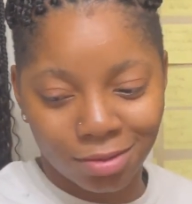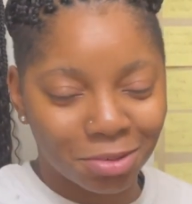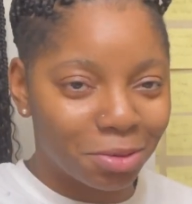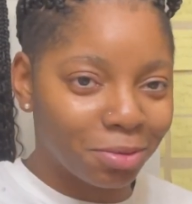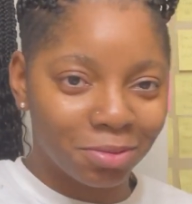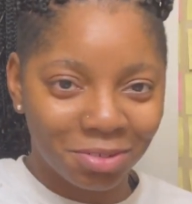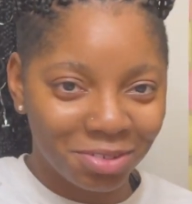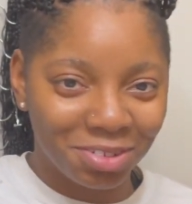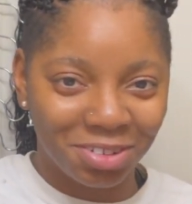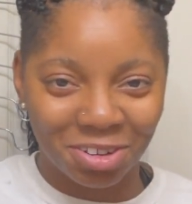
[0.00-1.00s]
so
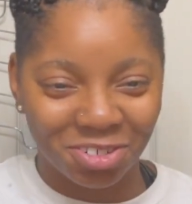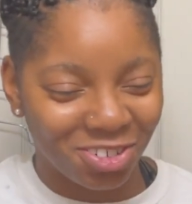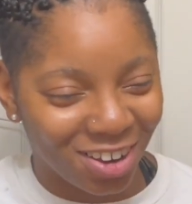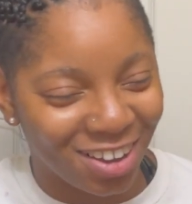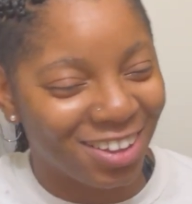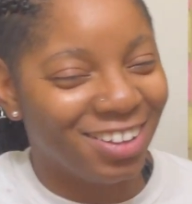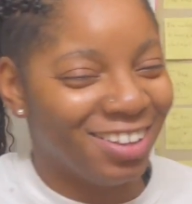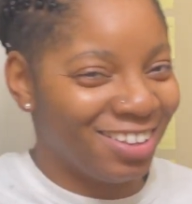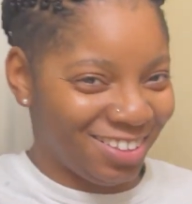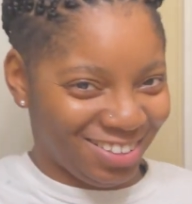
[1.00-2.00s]
don't try
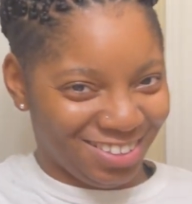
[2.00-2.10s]
it.